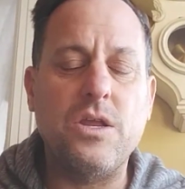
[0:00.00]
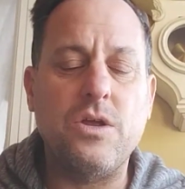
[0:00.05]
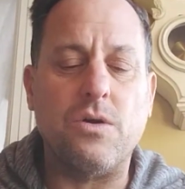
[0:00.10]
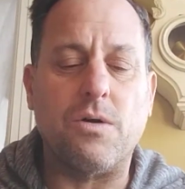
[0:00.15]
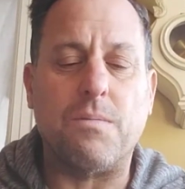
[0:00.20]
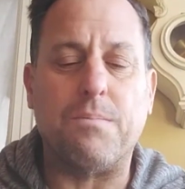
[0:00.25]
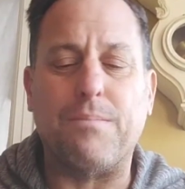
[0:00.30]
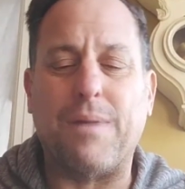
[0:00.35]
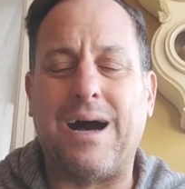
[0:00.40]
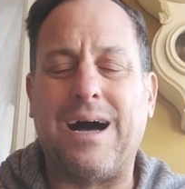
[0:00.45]

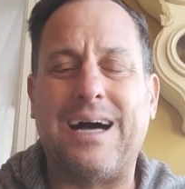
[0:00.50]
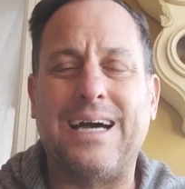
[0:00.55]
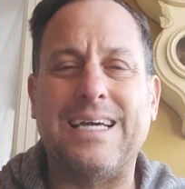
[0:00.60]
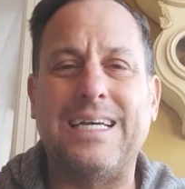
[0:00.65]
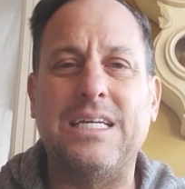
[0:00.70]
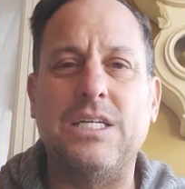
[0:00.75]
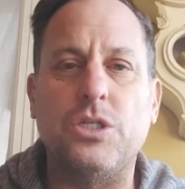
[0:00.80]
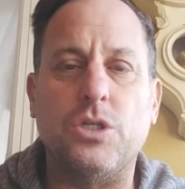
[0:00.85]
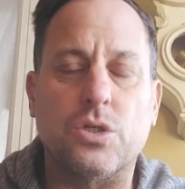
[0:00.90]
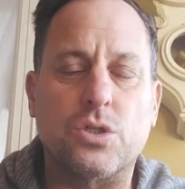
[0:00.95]
your
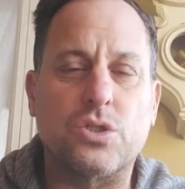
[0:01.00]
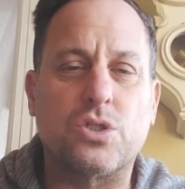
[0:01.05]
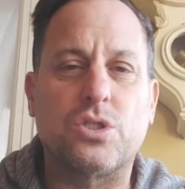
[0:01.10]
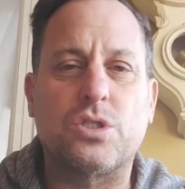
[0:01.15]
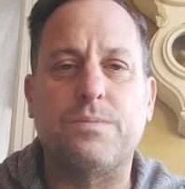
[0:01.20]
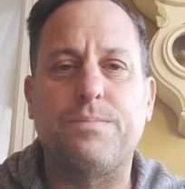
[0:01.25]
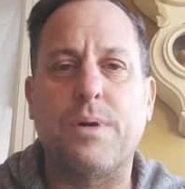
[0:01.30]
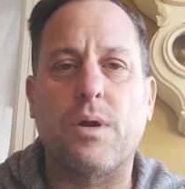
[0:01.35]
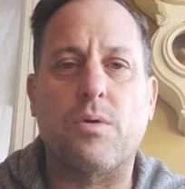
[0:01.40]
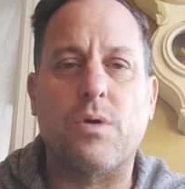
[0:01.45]
mind, your
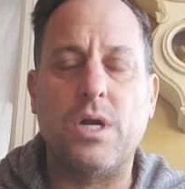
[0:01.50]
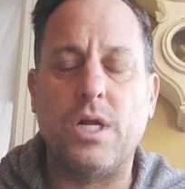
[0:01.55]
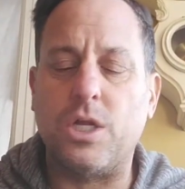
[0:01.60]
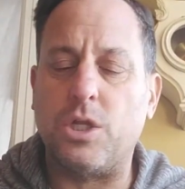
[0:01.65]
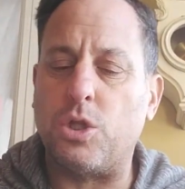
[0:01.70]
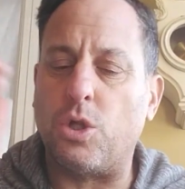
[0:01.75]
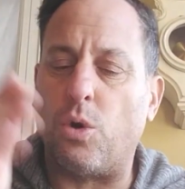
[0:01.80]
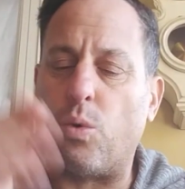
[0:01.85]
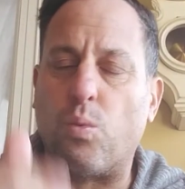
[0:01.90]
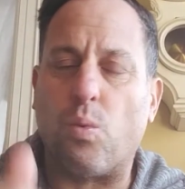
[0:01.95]
spirit
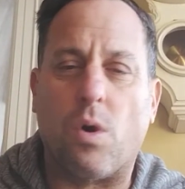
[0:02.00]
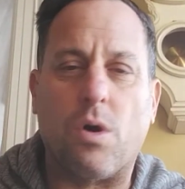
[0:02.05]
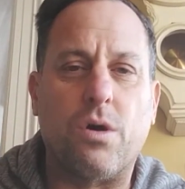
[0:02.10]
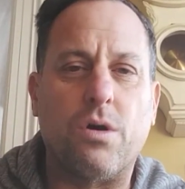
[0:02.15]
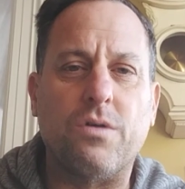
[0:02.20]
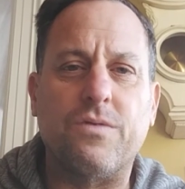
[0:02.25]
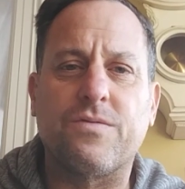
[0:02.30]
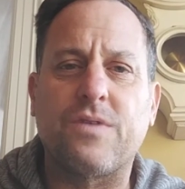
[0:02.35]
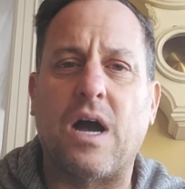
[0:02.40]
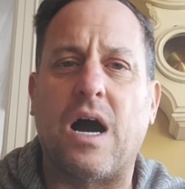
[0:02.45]
in the
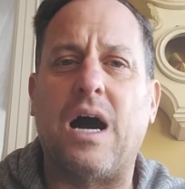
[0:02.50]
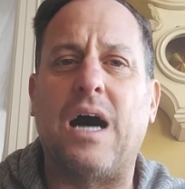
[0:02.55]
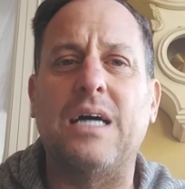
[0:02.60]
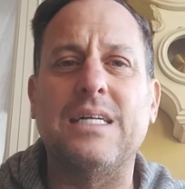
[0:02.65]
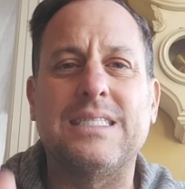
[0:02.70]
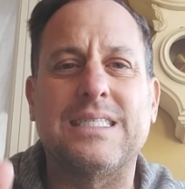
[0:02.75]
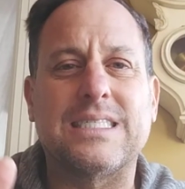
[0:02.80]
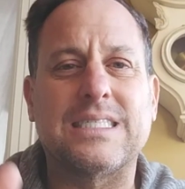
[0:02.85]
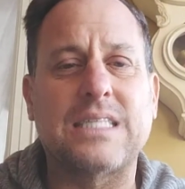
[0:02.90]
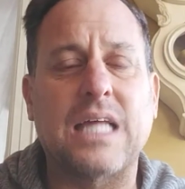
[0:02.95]
word of
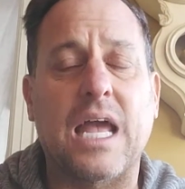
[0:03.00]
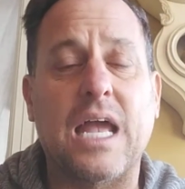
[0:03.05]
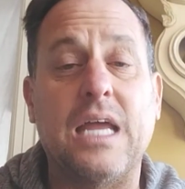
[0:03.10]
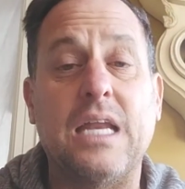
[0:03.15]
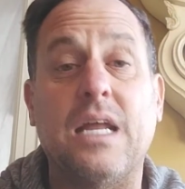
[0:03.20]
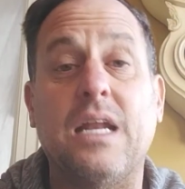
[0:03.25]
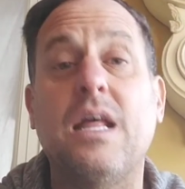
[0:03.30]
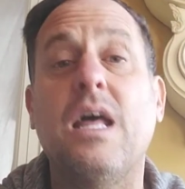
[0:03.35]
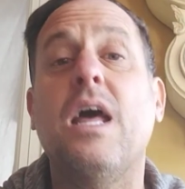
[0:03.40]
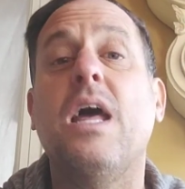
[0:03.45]
God, stay
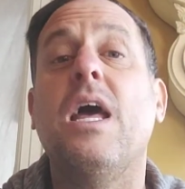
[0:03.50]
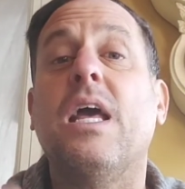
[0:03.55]
in it.